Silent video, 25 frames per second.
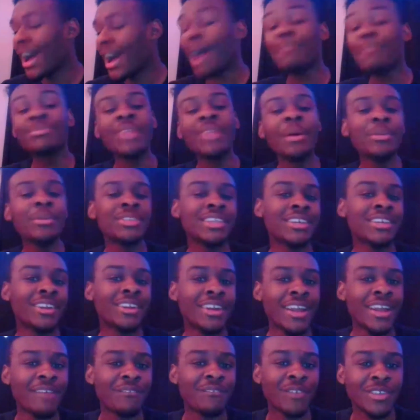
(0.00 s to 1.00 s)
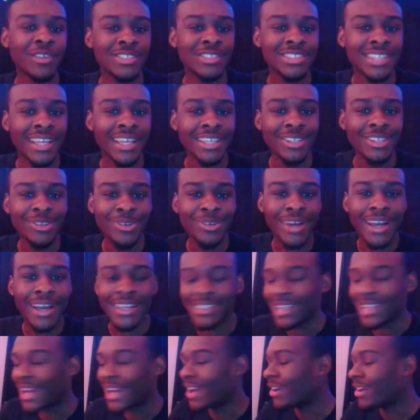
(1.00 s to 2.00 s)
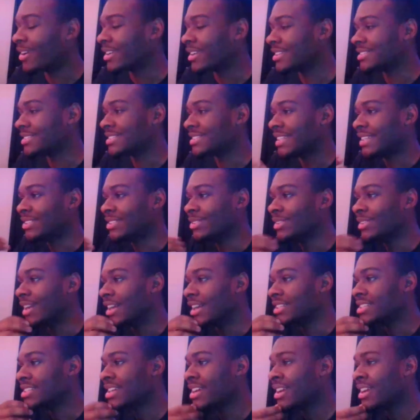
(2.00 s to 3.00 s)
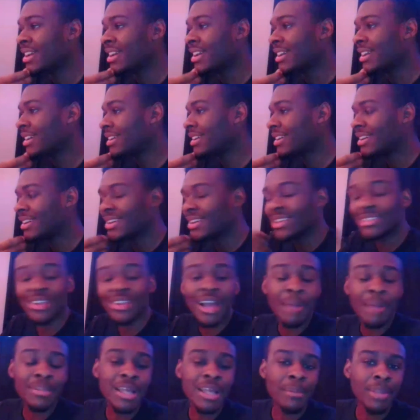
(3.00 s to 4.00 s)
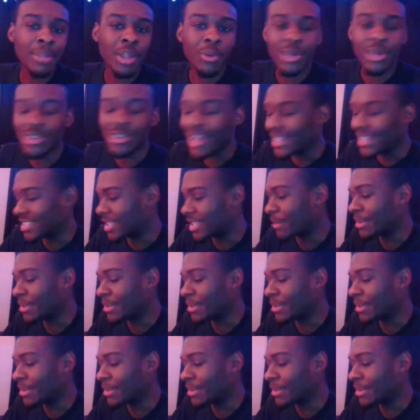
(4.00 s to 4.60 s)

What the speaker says: I'm done with the internet for today. You guys, I don't understand you guys. So comment down below, what do you guys